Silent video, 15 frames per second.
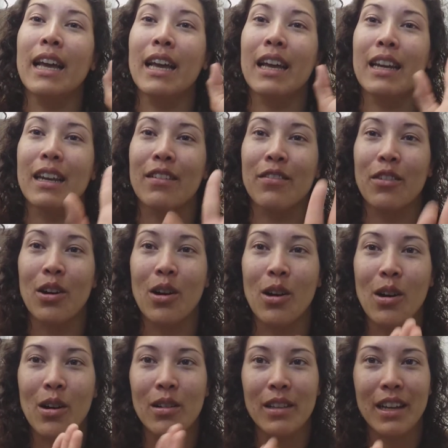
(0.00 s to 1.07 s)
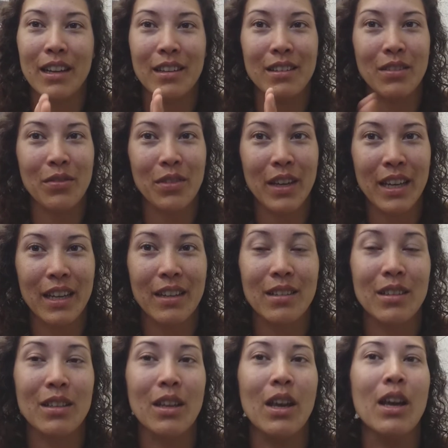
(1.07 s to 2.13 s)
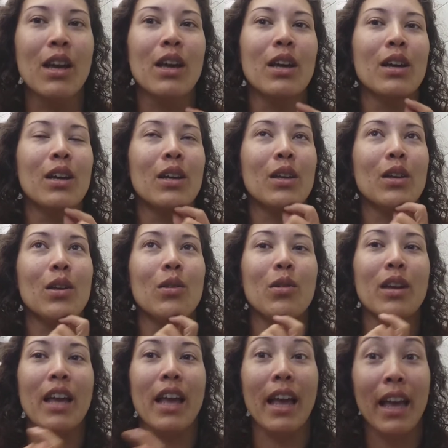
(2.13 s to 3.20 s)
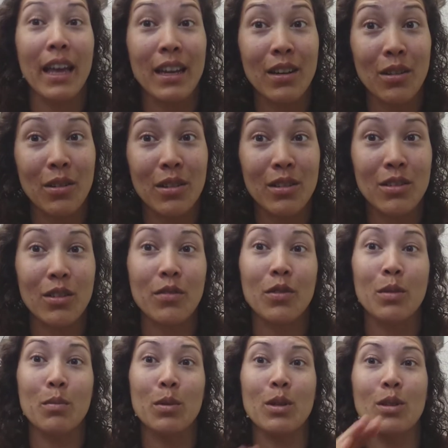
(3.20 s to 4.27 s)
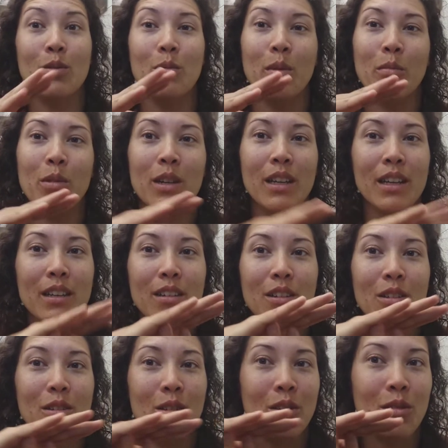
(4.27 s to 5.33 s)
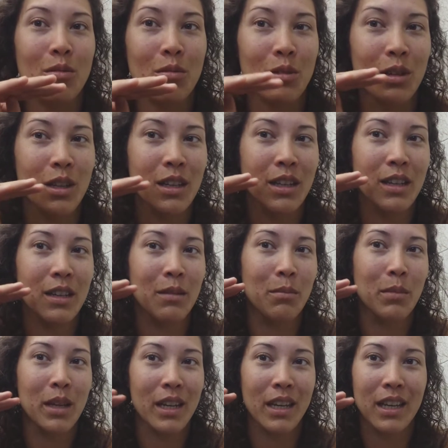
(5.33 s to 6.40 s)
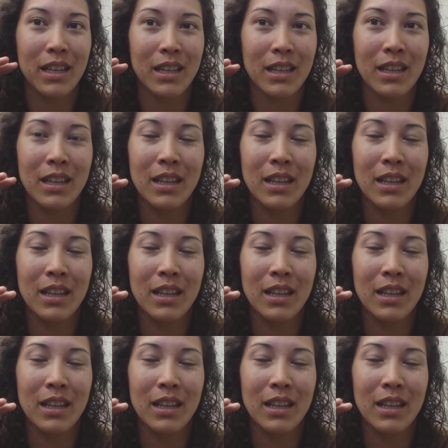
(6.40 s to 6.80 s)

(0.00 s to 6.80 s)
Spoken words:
And if all else fails, you can go to the surface, but just remember to do your 3-minute